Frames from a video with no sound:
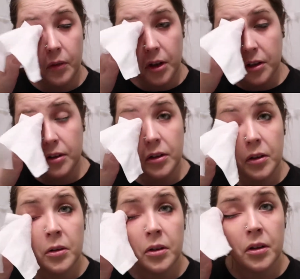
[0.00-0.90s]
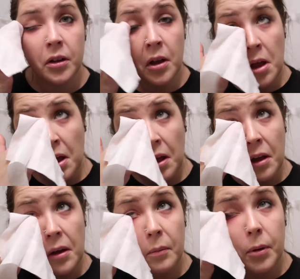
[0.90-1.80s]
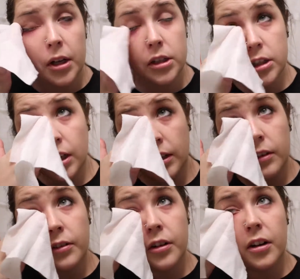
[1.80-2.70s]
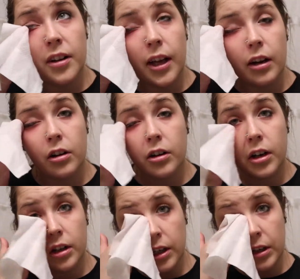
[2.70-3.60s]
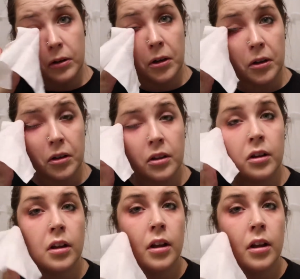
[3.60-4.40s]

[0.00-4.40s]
fall, so apologize for all that crinkling noise.